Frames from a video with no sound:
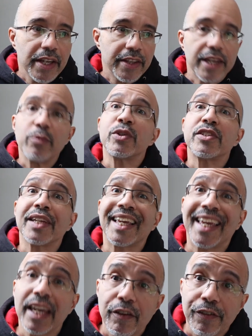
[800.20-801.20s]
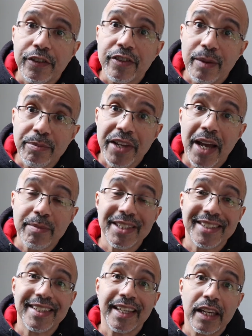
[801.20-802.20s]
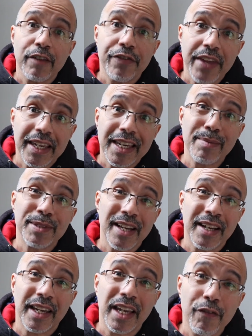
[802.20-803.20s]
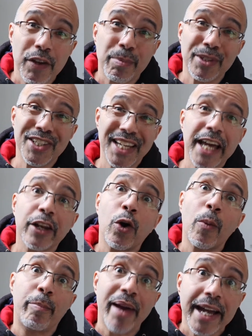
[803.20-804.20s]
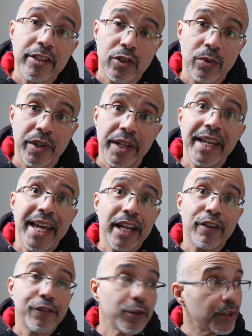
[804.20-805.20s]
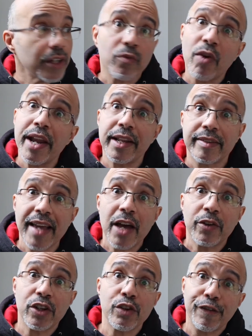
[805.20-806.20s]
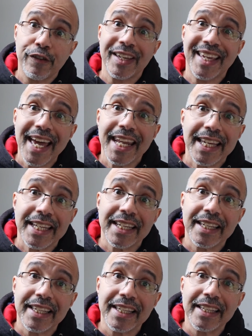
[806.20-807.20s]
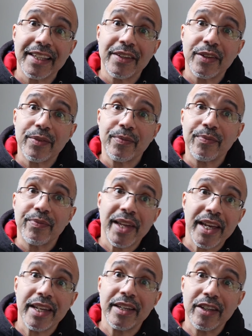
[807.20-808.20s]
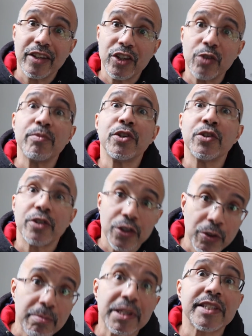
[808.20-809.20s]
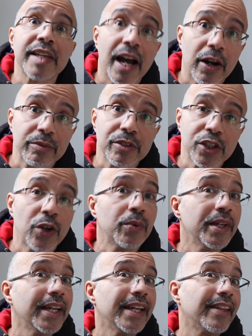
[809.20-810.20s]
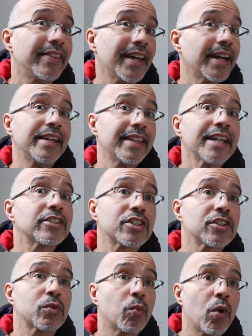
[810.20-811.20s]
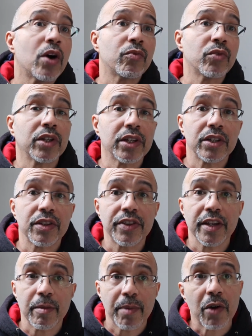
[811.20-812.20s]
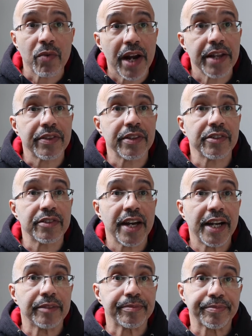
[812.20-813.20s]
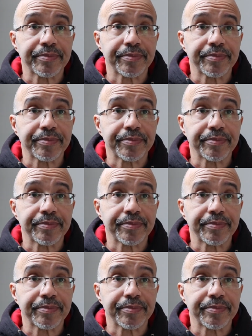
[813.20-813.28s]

It was a gift. Sometimes it's the gift that keeps on giving, but you got to go back to it. And if you didn't write it down and you forget it, then you'll miss out. So that's just one really good thing about writing things down.